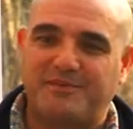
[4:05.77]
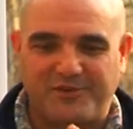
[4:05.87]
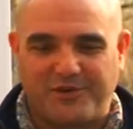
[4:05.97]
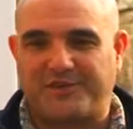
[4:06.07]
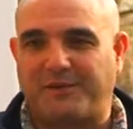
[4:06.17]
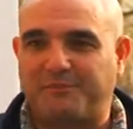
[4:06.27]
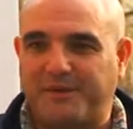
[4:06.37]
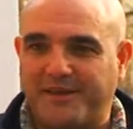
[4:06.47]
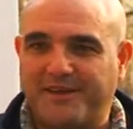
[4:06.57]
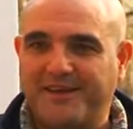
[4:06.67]
It's not a
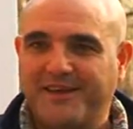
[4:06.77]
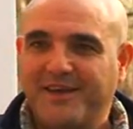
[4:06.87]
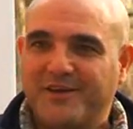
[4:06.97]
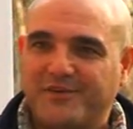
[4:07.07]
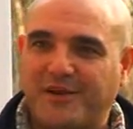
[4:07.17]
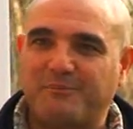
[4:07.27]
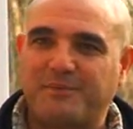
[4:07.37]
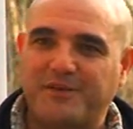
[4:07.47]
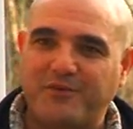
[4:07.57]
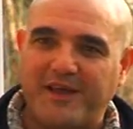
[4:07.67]

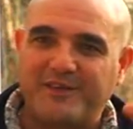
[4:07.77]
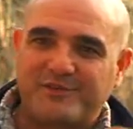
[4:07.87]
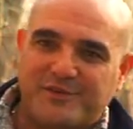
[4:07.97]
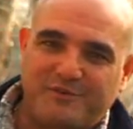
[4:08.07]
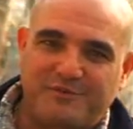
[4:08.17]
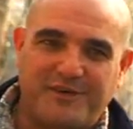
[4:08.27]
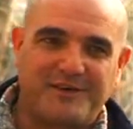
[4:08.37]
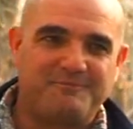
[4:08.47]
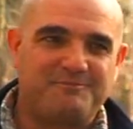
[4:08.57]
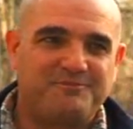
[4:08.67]
dumpy, great sort of
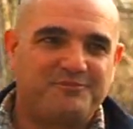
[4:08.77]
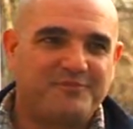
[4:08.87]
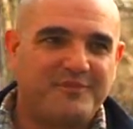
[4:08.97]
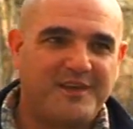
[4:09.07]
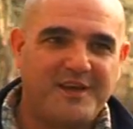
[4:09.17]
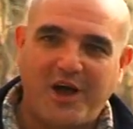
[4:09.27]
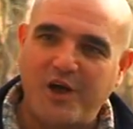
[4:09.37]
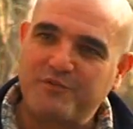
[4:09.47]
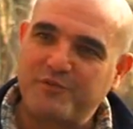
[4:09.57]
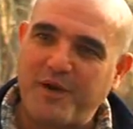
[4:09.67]

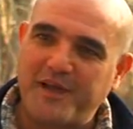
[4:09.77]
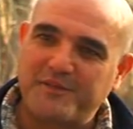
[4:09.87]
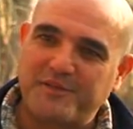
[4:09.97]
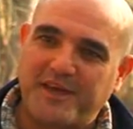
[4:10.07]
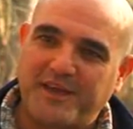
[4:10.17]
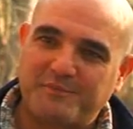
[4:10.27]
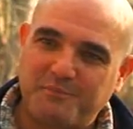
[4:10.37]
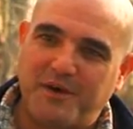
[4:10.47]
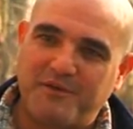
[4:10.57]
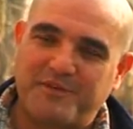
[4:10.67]
overweight thing. It's
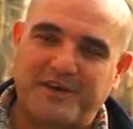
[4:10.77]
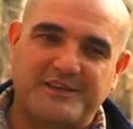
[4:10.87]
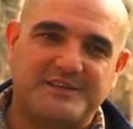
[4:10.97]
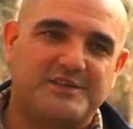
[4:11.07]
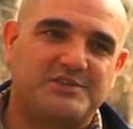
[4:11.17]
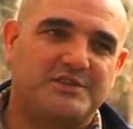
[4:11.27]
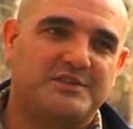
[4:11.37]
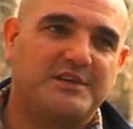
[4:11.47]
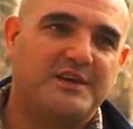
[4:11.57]
perfect condition.